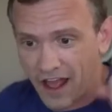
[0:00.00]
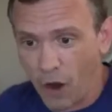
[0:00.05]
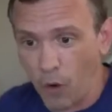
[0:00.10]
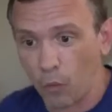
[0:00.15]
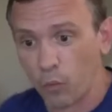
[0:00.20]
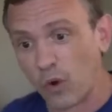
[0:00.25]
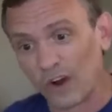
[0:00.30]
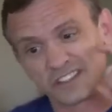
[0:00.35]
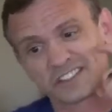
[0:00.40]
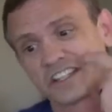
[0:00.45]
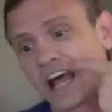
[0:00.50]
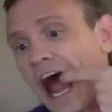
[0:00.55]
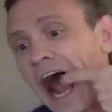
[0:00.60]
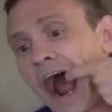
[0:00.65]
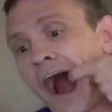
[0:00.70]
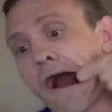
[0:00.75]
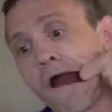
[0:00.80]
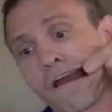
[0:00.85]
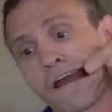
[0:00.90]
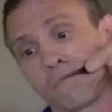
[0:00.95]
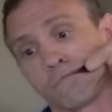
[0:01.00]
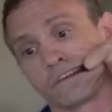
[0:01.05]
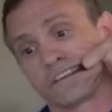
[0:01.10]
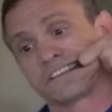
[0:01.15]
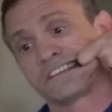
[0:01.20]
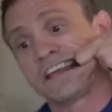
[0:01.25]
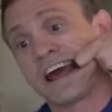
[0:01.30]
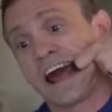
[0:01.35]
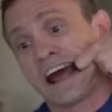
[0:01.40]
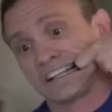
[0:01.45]
It
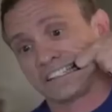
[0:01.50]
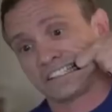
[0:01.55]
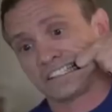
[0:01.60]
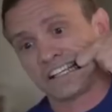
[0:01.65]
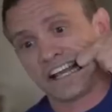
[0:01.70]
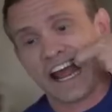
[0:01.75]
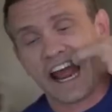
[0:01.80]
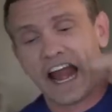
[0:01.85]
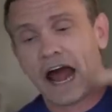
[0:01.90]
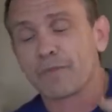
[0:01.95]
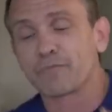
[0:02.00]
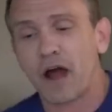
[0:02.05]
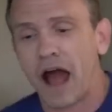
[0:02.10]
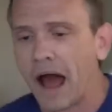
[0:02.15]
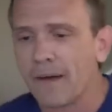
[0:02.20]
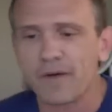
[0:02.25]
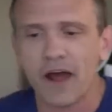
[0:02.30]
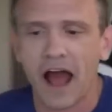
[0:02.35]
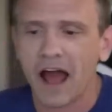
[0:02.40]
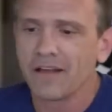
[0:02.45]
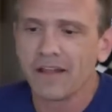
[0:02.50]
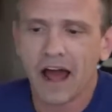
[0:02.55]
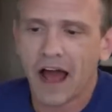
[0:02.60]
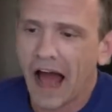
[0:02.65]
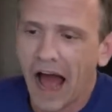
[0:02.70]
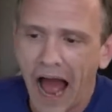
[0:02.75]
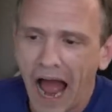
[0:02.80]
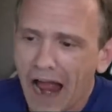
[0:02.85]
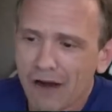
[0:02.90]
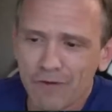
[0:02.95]
was this, and
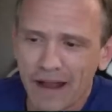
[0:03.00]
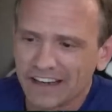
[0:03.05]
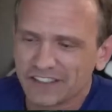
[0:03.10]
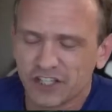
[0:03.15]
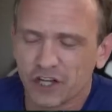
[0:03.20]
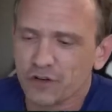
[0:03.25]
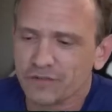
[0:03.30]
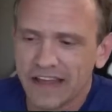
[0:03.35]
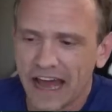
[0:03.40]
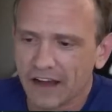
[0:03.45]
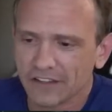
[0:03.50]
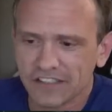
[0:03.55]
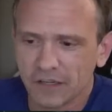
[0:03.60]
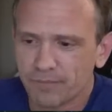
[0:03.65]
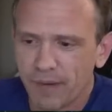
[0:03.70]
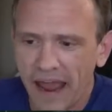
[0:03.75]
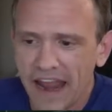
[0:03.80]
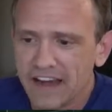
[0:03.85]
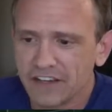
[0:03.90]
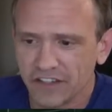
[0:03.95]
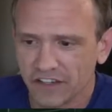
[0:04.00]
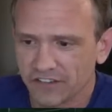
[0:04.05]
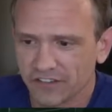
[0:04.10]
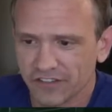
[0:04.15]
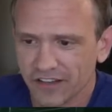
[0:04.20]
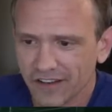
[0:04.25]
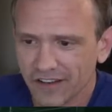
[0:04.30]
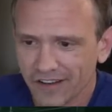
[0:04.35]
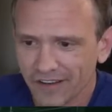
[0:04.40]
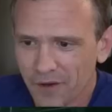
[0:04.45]
I read 2,000 pages.
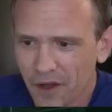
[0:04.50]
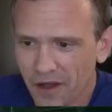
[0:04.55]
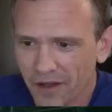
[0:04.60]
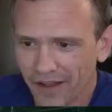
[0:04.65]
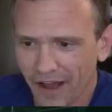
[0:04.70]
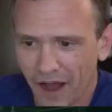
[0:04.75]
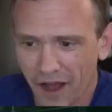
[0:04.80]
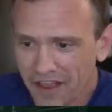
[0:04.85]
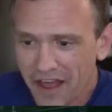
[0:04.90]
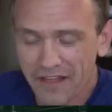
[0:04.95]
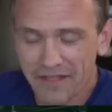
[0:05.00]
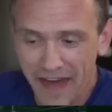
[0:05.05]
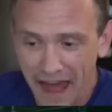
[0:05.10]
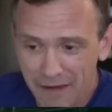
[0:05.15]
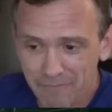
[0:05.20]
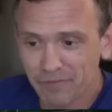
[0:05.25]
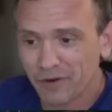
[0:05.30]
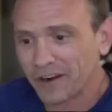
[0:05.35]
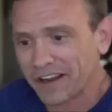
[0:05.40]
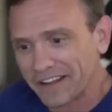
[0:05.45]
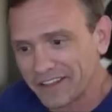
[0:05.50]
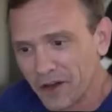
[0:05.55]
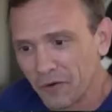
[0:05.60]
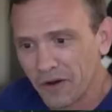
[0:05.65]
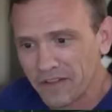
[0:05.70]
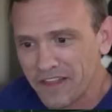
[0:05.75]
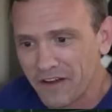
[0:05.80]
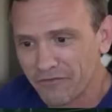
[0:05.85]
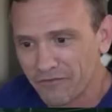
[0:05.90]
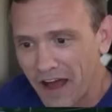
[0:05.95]
Like that book and the
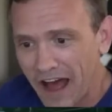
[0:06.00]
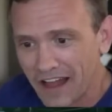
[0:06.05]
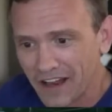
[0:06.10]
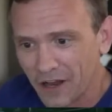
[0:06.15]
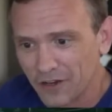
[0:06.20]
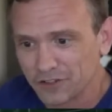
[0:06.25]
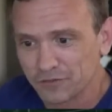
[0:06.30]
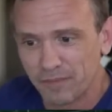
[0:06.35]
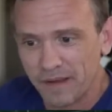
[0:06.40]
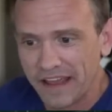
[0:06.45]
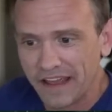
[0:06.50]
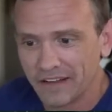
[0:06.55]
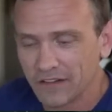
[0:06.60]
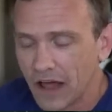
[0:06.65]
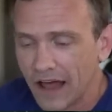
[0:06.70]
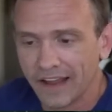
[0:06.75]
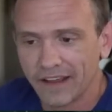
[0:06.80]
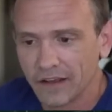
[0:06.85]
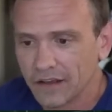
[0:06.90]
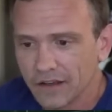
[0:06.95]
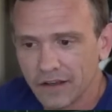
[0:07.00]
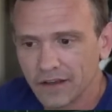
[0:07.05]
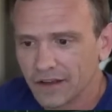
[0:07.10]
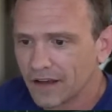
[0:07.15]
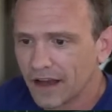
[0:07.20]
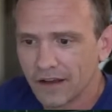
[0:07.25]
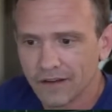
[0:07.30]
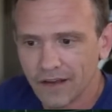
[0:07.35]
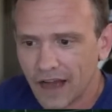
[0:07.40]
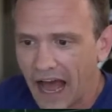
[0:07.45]
one that follows being like,
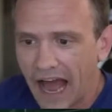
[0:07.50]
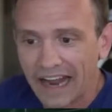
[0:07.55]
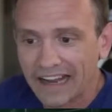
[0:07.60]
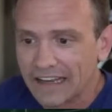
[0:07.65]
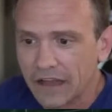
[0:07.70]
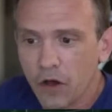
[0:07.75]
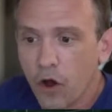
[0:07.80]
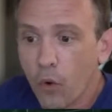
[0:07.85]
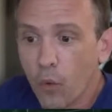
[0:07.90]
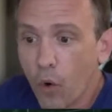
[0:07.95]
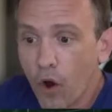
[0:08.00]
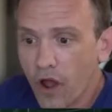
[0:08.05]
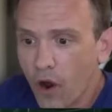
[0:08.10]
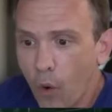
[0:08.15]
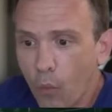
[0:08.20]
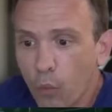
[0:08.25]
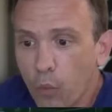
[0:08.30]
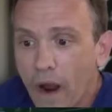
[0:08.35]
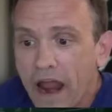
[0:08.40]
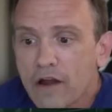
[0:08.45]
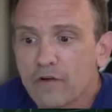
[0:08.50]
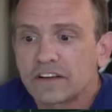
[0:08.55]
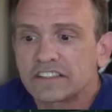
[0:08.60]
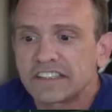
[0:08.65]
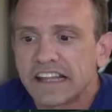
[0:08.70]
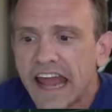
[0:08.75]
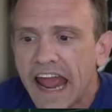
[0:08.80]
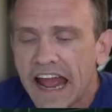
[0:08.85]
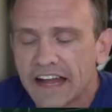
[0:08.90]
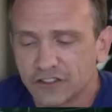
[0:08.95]
where is
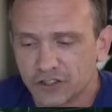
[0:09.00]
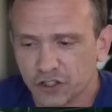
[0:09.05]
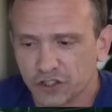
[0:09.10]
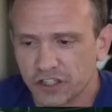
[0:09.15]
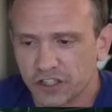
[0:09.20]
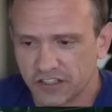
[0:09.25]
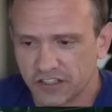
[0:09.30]
the answer to the